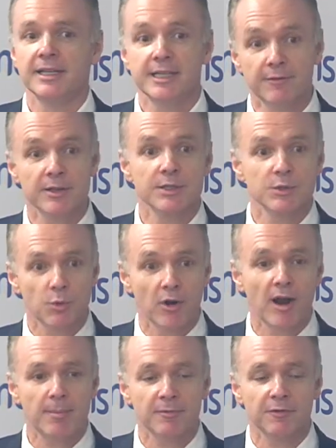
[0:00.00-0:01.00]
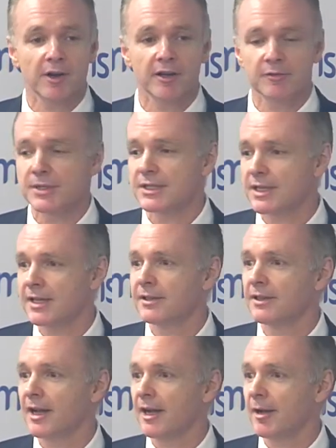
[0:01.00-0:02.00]
Dividends were up
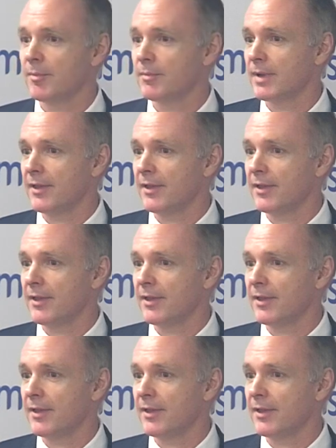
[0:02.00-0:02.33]
5%, um,